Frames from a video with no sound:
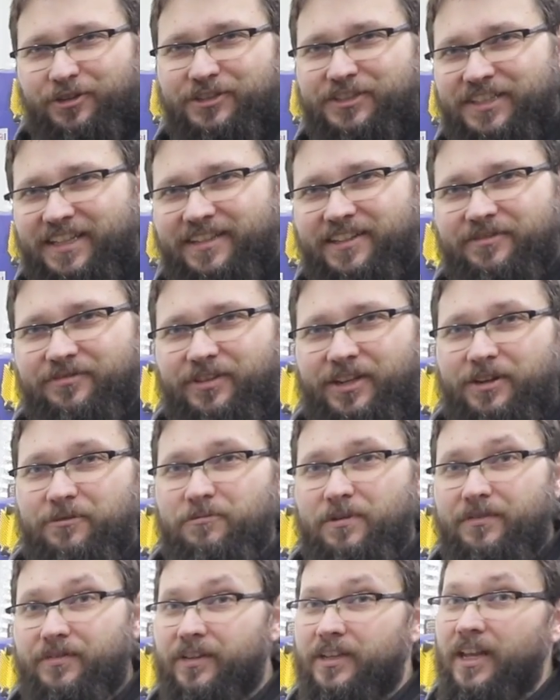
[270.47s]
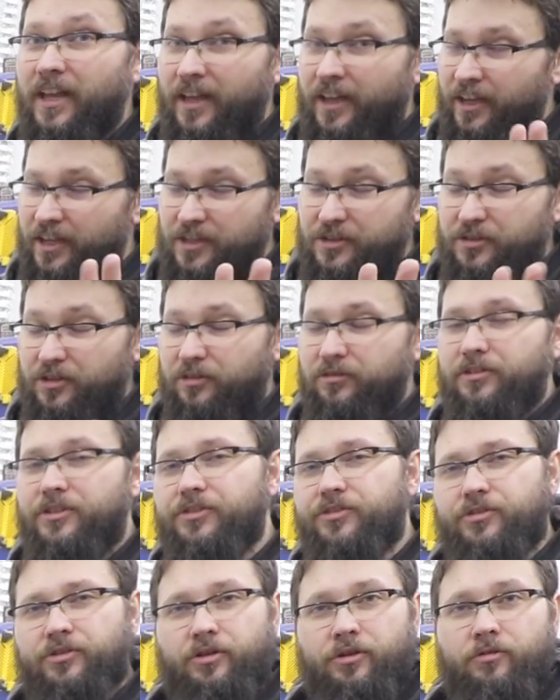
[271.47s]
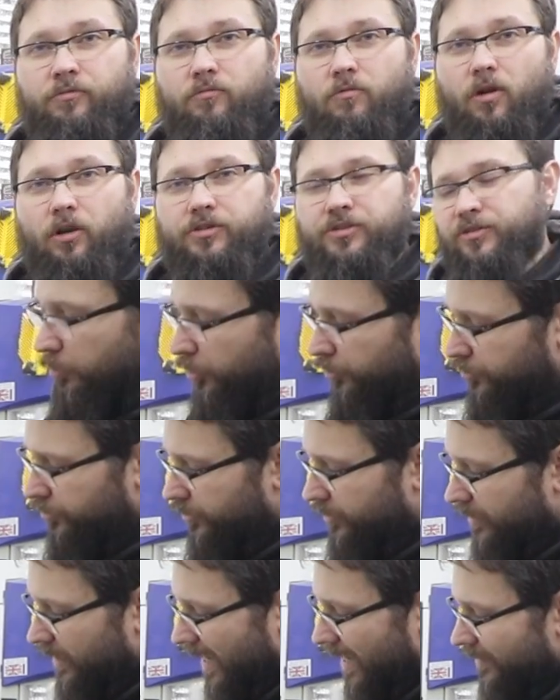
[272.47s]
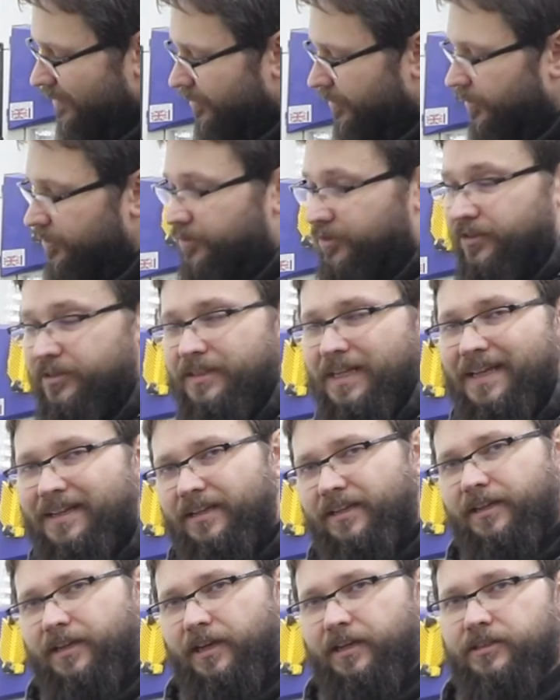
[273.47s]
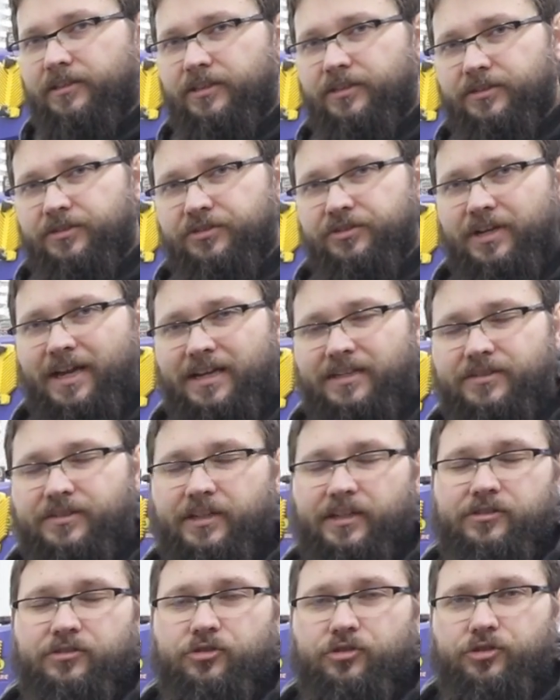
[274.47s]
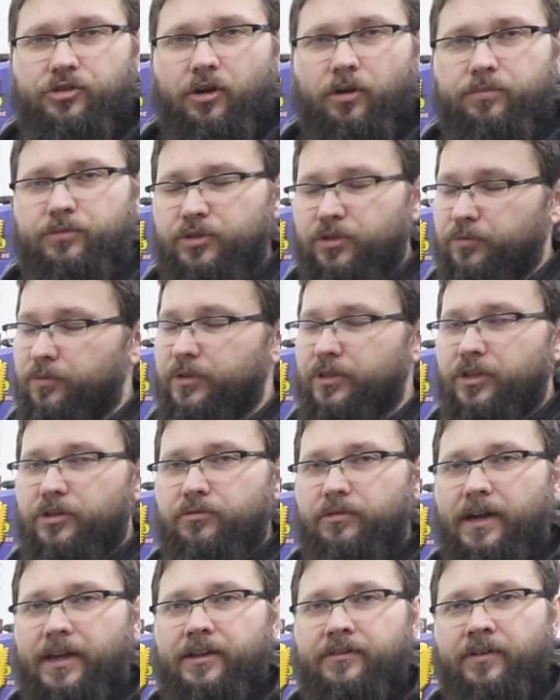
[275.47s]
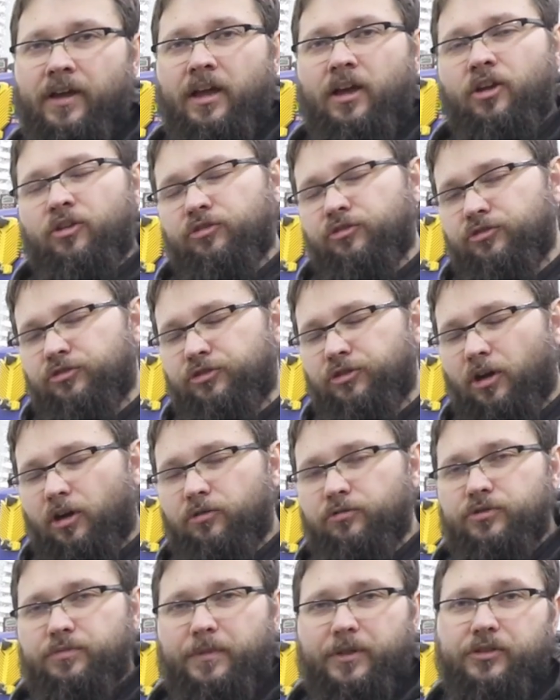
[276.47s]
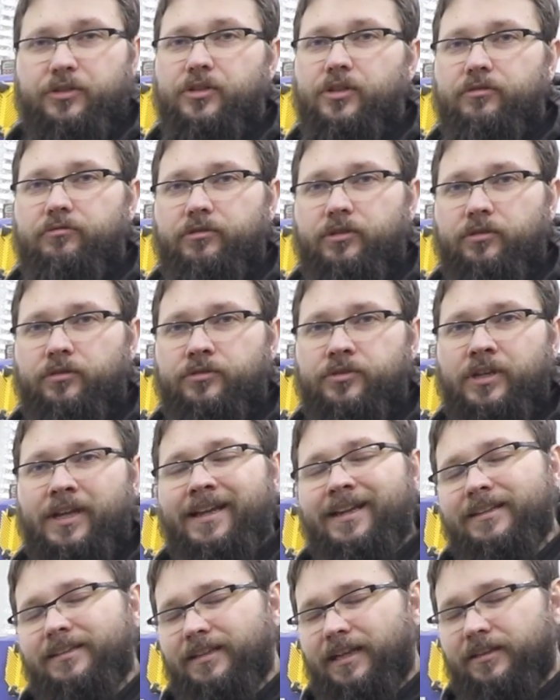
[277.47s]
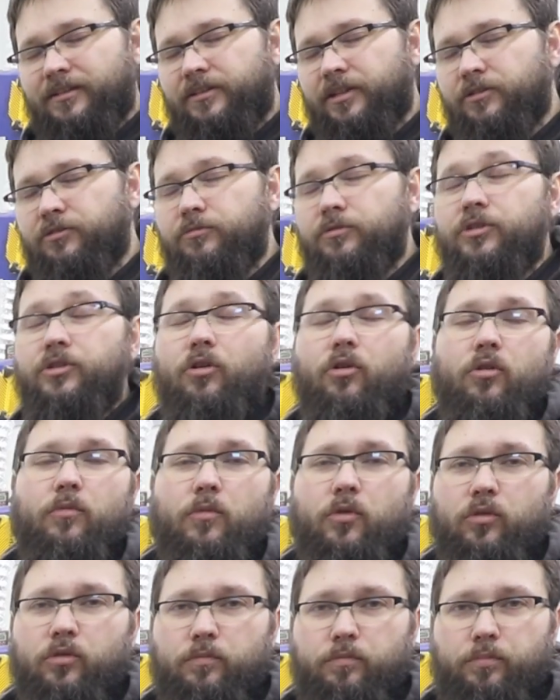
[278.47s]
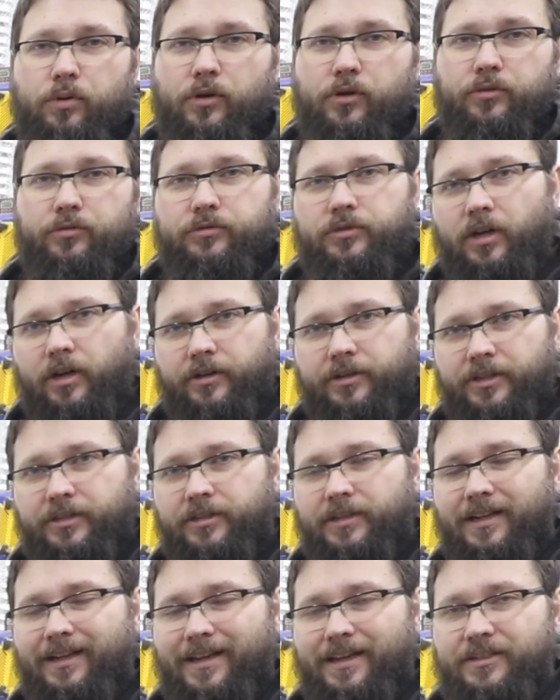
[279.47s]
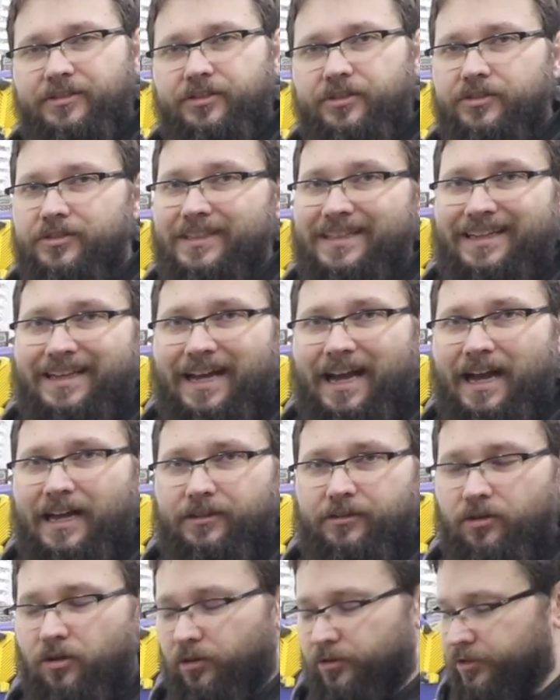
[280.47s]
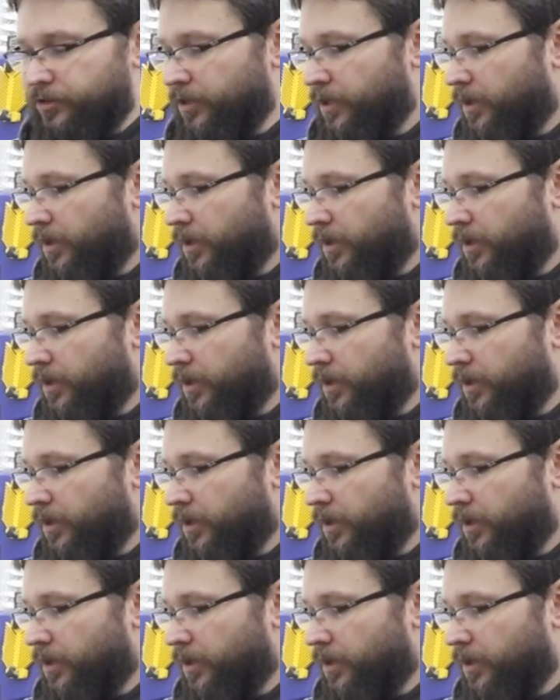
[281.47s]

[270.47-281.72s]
cut anything with it. It's only two watts, but that's dedicated task and job to engrave those materials that the normal blue diode lasers cannot.